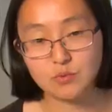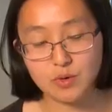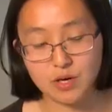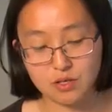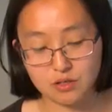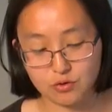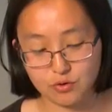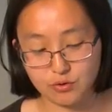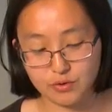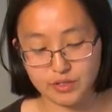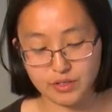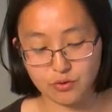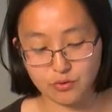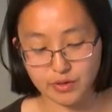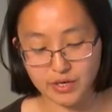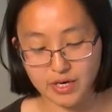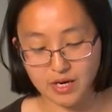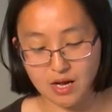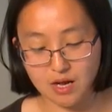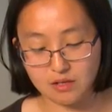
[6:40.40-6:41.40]
will grow in
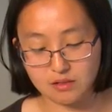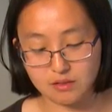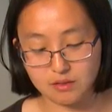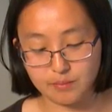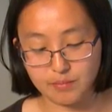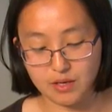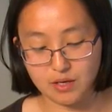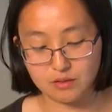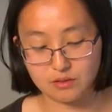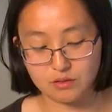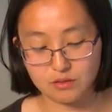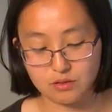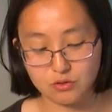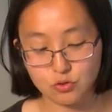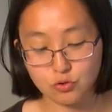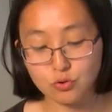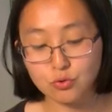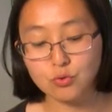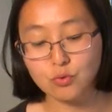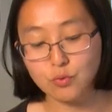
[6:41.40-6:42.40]
greenhouse about
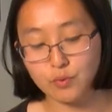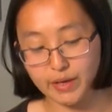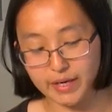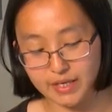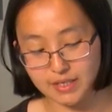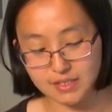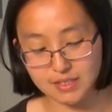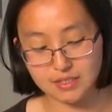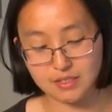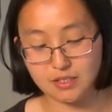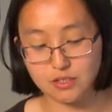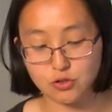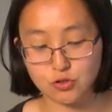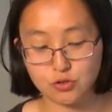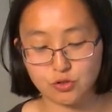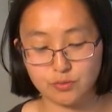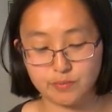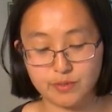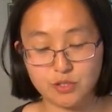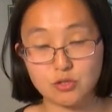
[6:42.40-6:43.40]
two weeks. They
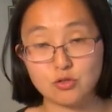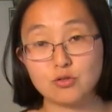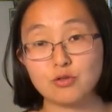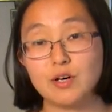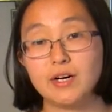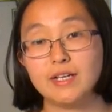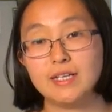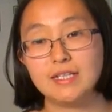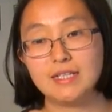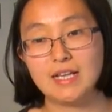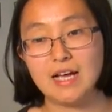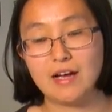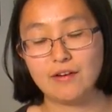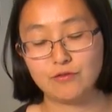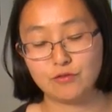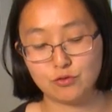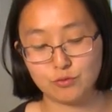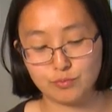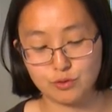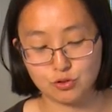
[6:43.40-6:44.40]
should be strong
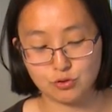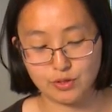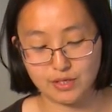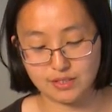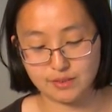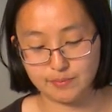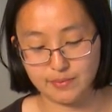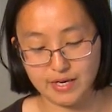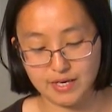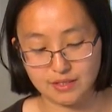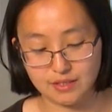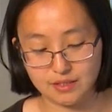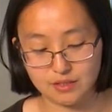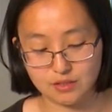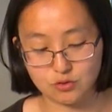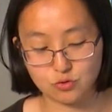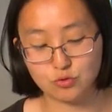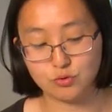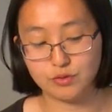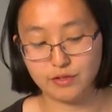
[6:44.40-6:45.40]
enough to be
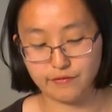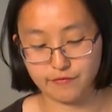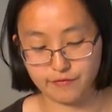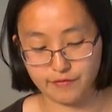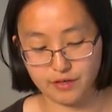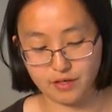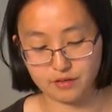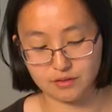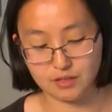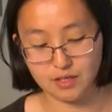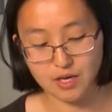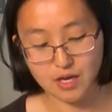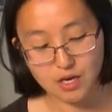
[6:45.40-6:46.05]
transplanted to the field.